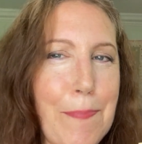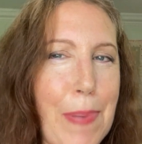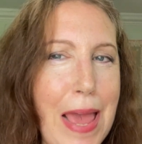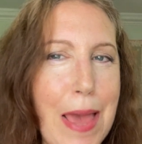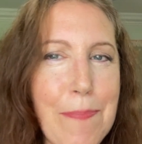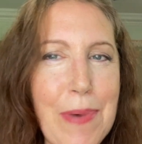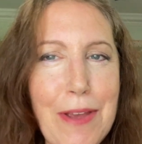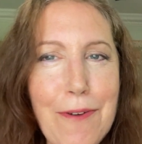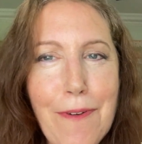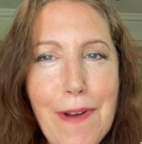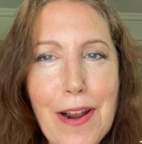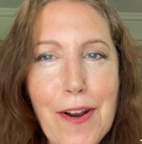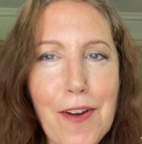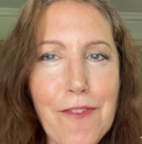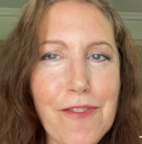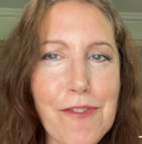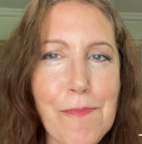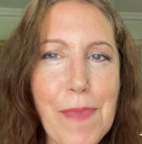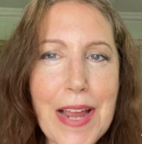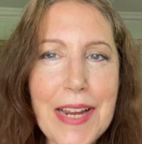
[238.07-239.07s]
baby ran
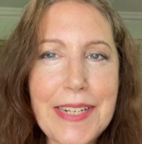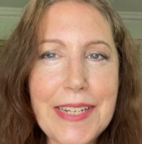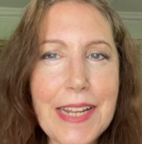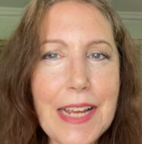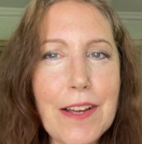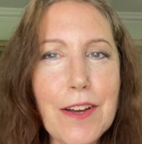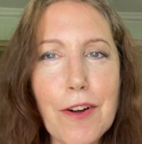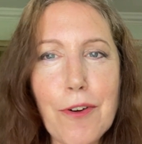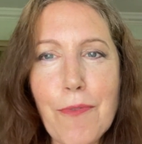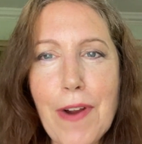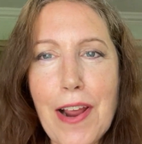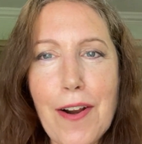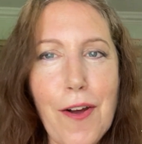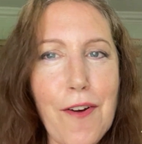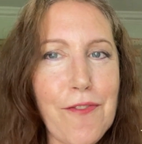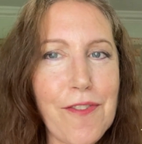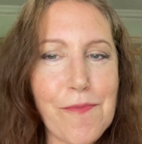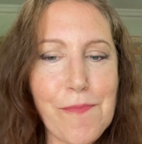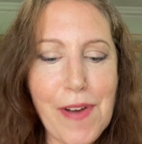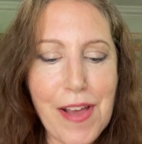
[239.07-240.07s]
off of my dingo, ran
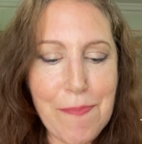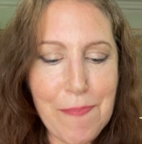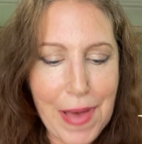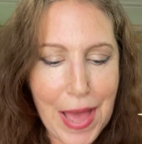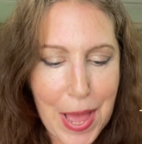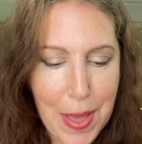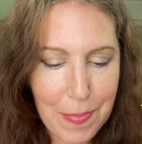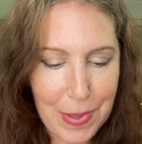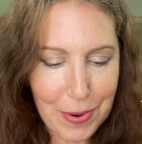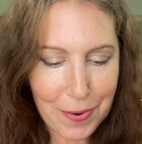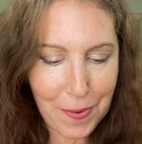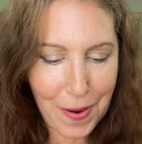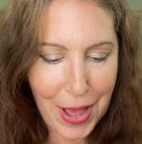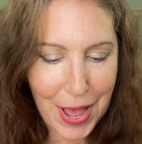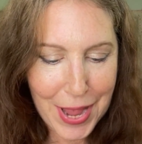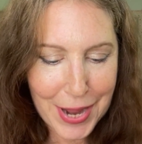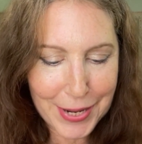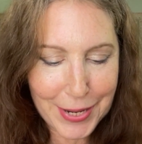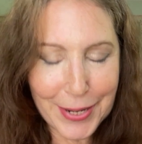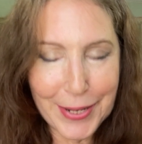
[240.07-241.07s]
off of my baby,
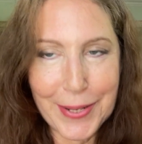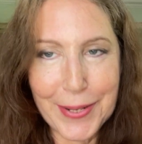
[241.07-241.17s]
right?